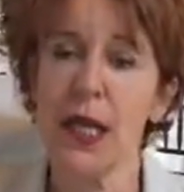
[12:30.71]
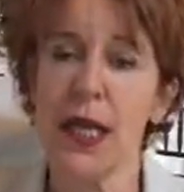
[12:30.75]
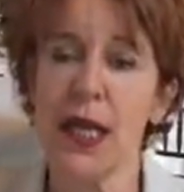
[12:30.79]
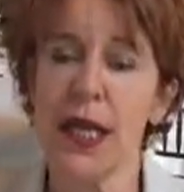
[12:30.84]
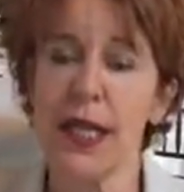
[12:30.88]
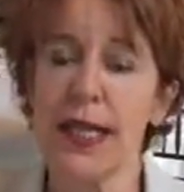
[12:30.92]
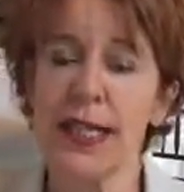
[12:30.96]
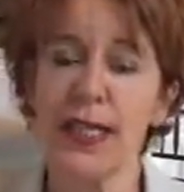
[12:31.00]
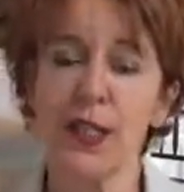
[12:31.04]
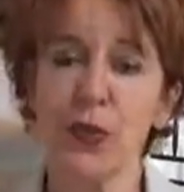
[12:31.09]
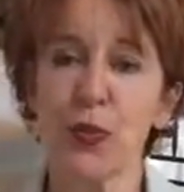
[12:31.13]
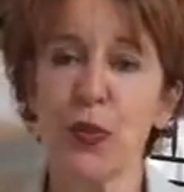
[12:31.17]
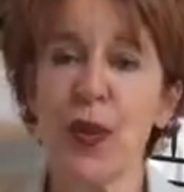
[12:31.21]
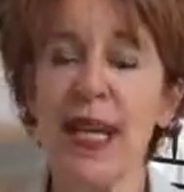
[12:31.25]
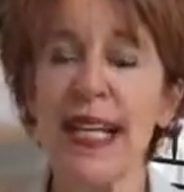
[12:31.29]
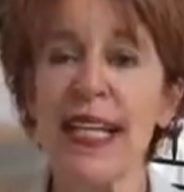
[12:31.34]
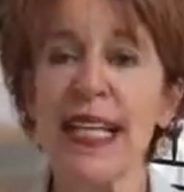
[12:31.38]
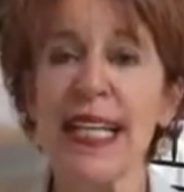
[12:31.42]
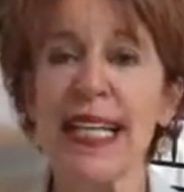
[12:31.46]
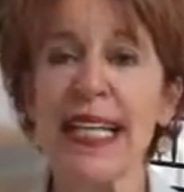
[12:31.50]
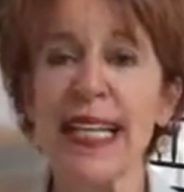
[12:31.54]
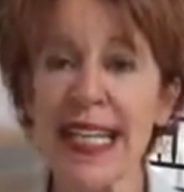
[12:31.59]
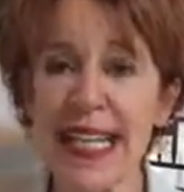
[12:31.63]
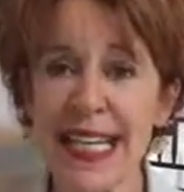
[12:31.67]
And it's
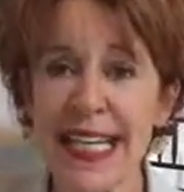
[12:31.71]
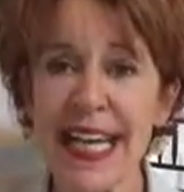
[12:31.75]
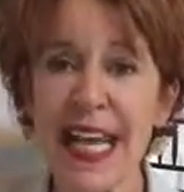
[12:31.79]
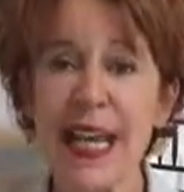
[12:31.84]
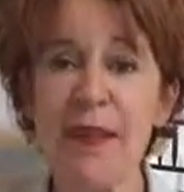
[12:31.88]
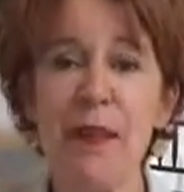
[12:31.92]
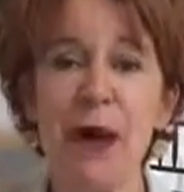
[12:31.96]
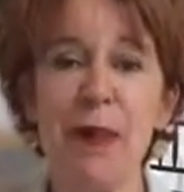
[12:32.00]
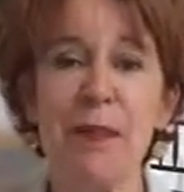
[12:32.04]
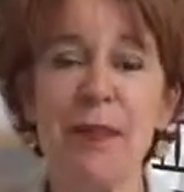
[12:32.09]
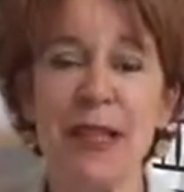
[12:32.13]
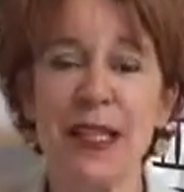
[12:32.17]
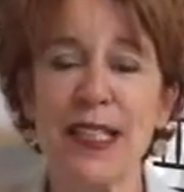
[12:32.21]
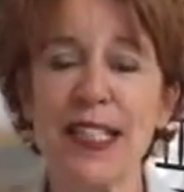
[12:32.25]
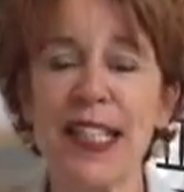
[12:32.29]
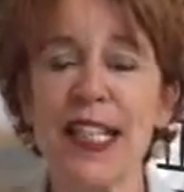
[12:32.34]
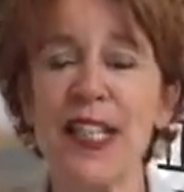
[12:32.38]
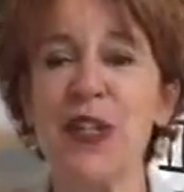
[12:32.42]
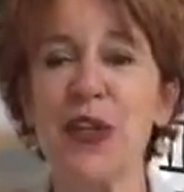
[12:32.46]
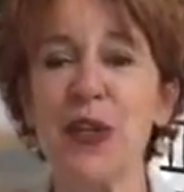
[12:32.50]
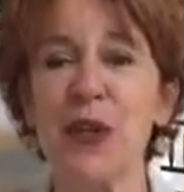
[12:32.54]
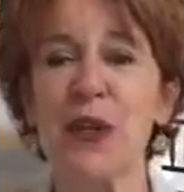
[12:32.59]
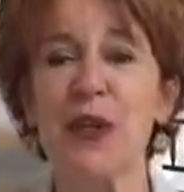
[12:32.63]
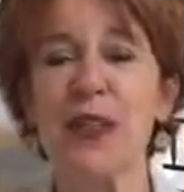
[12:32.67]
raining, and he came up because he
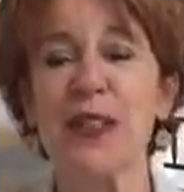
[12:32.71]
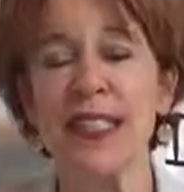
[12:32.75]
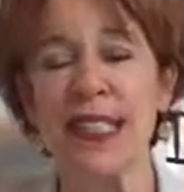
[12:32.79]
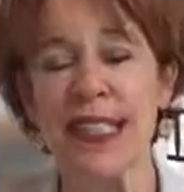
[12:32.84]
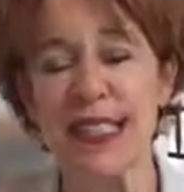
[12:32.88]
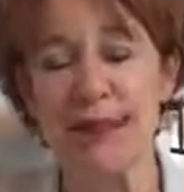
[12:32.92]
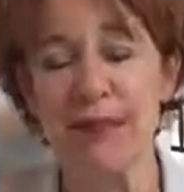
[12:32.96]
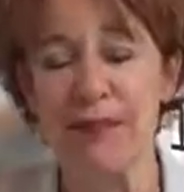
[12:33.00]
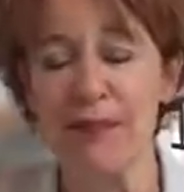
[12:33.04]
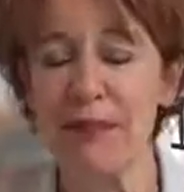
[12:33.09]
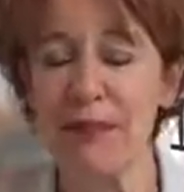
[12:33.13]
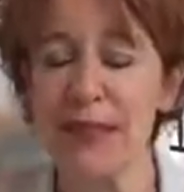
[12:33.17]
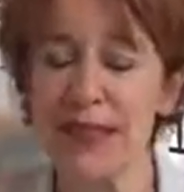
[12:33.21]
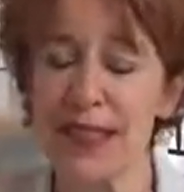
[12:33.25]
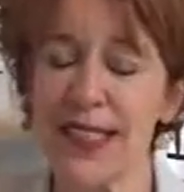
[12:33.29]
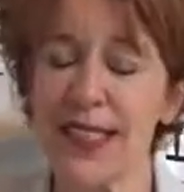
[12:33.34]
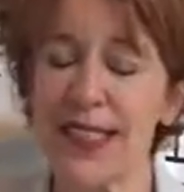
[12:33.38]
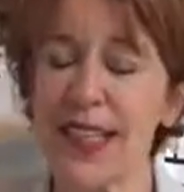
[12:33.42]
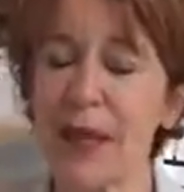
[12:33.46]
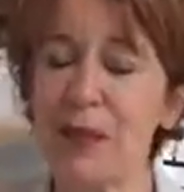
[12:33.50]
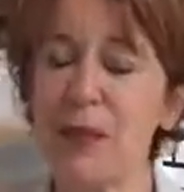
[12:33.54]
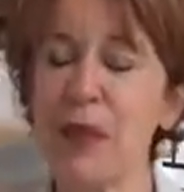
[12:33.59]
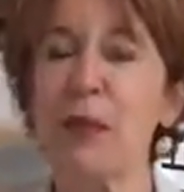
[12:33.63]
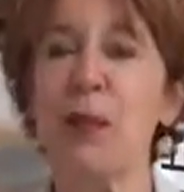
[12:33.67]
had heard and he had
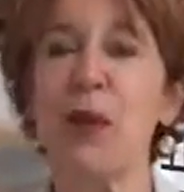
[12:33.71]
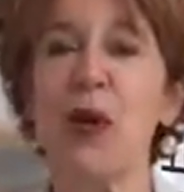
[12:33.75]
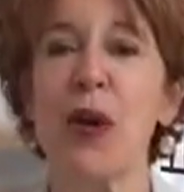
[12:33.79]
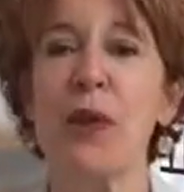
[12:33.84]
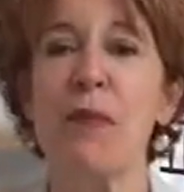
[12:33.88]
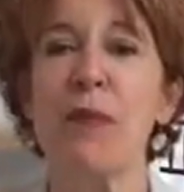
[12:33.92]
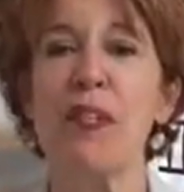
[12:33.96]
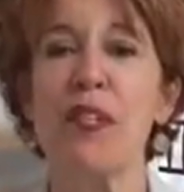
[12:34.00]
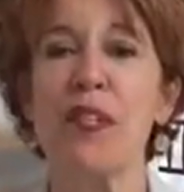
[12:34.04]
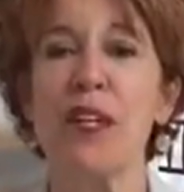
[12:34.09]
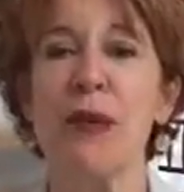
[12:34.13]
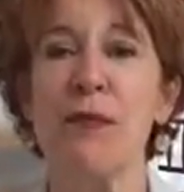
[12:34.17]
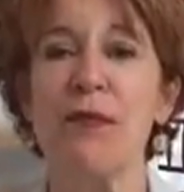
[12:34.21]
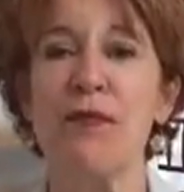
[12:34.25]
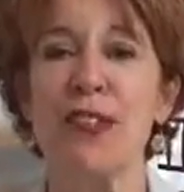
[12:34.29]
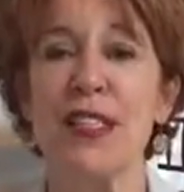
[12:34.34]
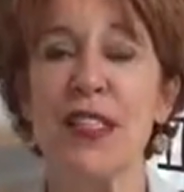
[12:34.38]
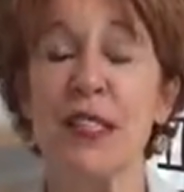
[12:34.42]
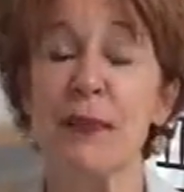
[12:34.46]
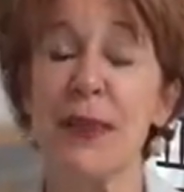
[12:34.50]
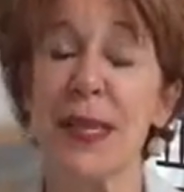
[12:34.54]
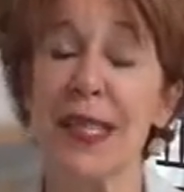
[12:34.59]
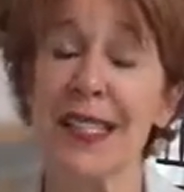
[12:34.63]
set up an appointment to come visit me.